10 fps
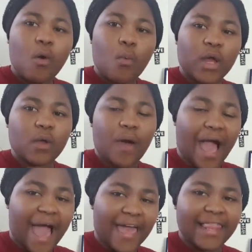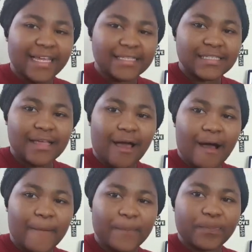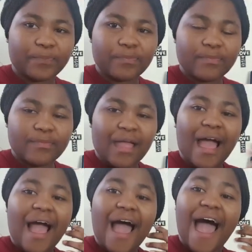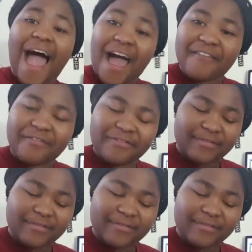what our islands have.